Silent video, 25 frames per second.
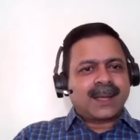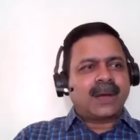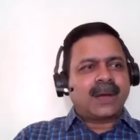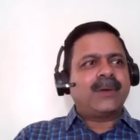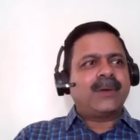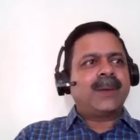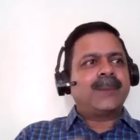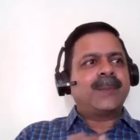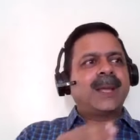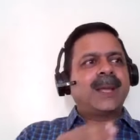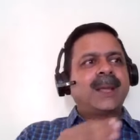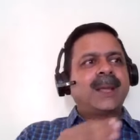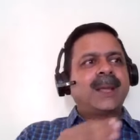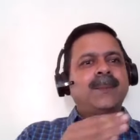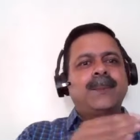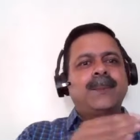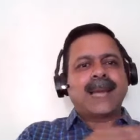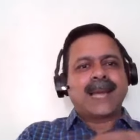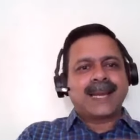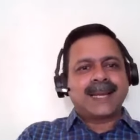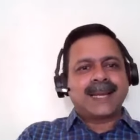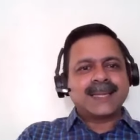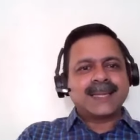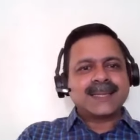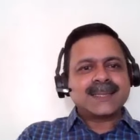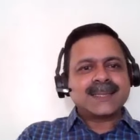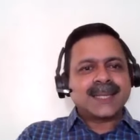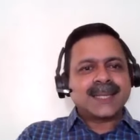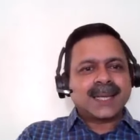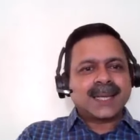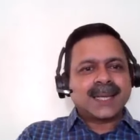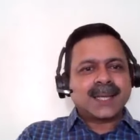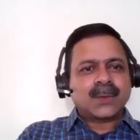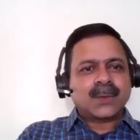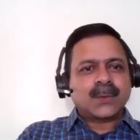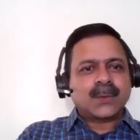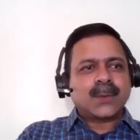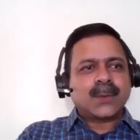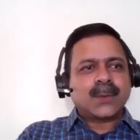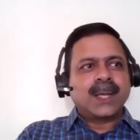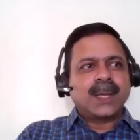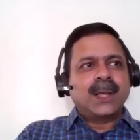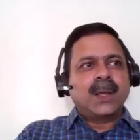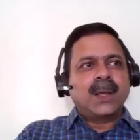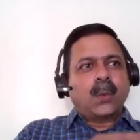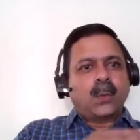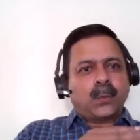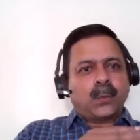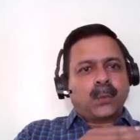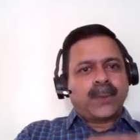How am I balancing it
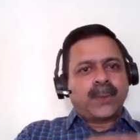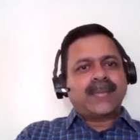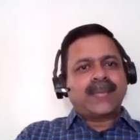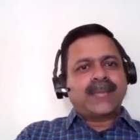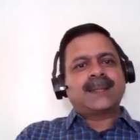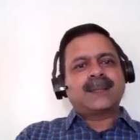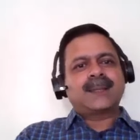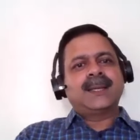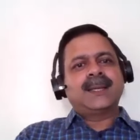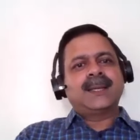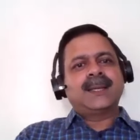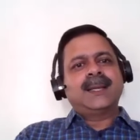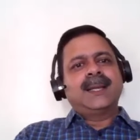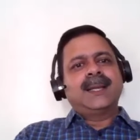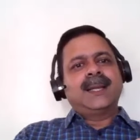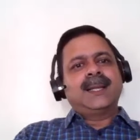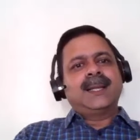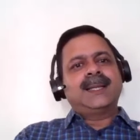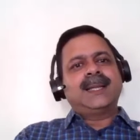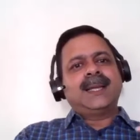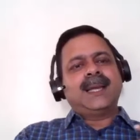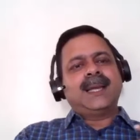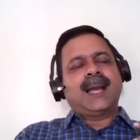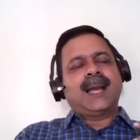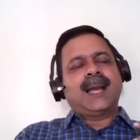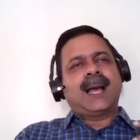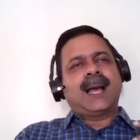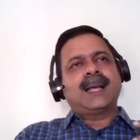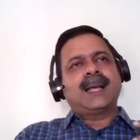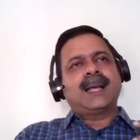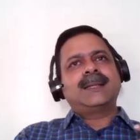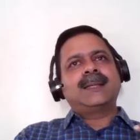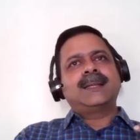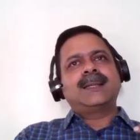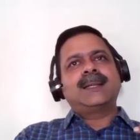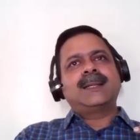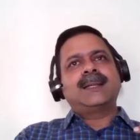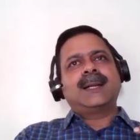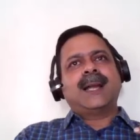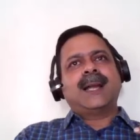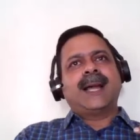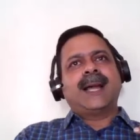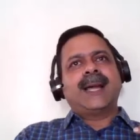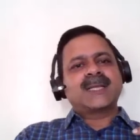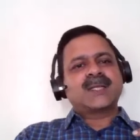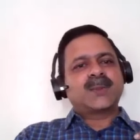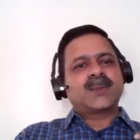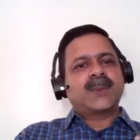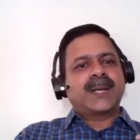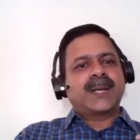with the other
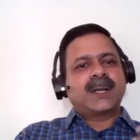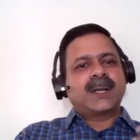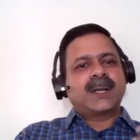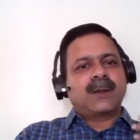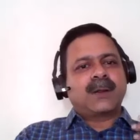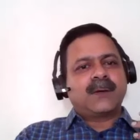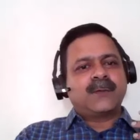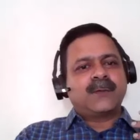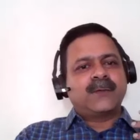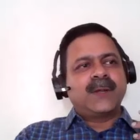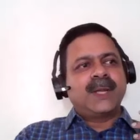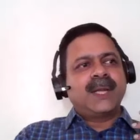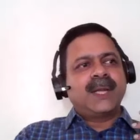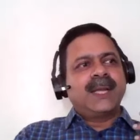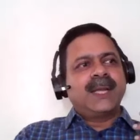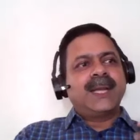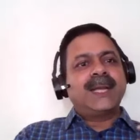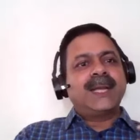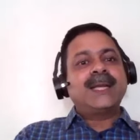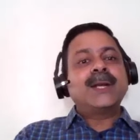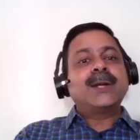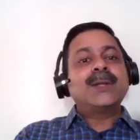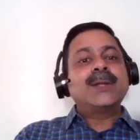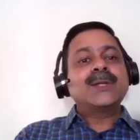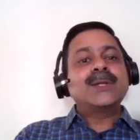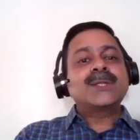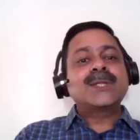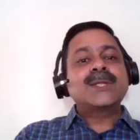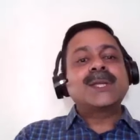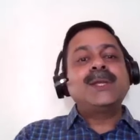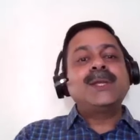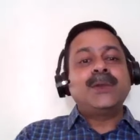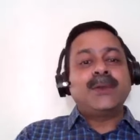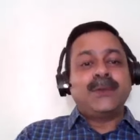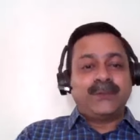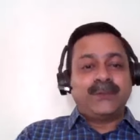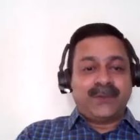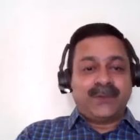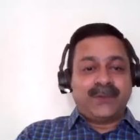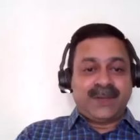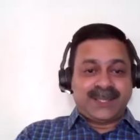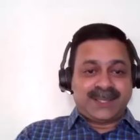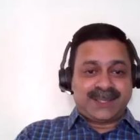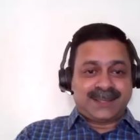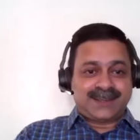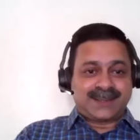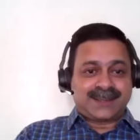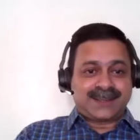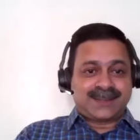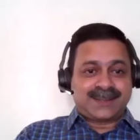aspect of introducing new
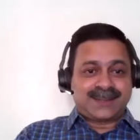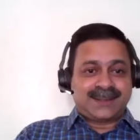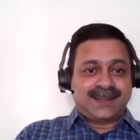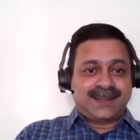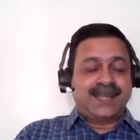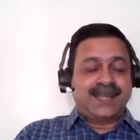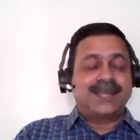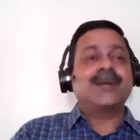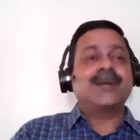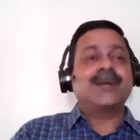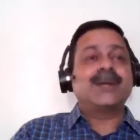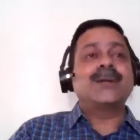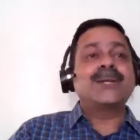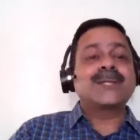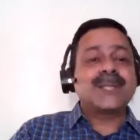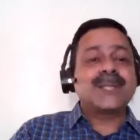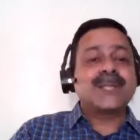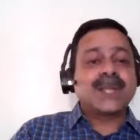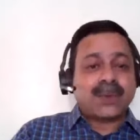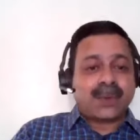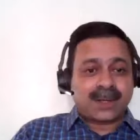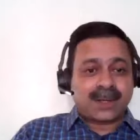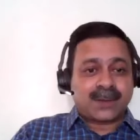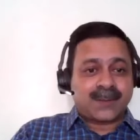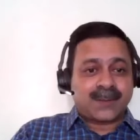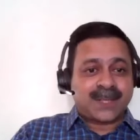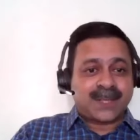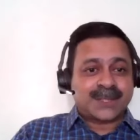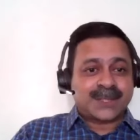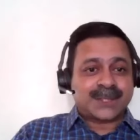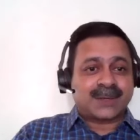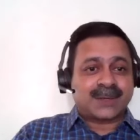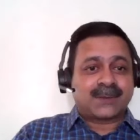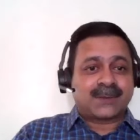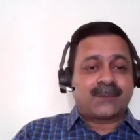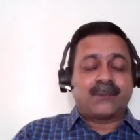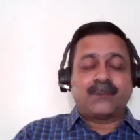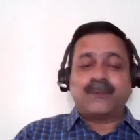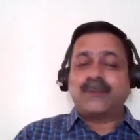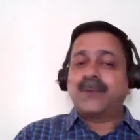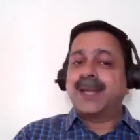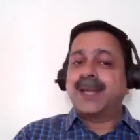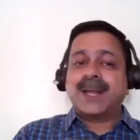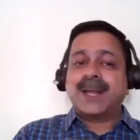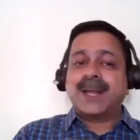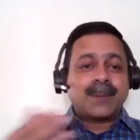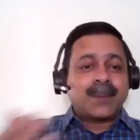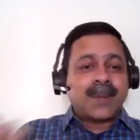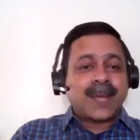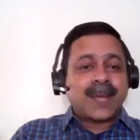features, introducing right. automation.
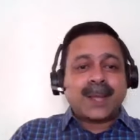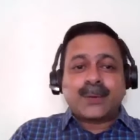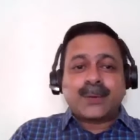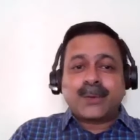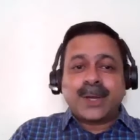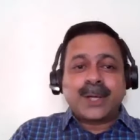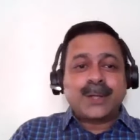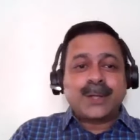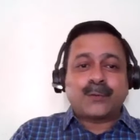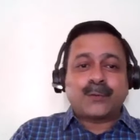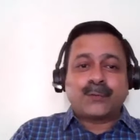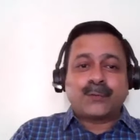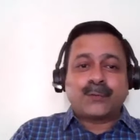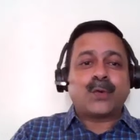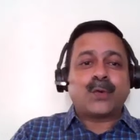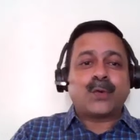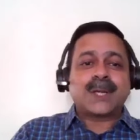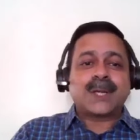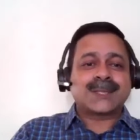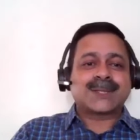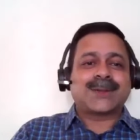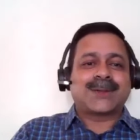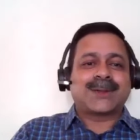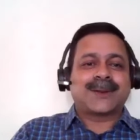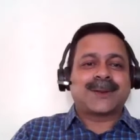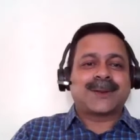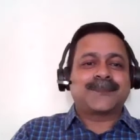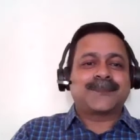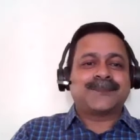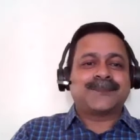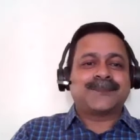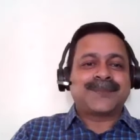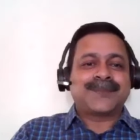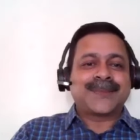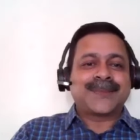Where am I going to focus on?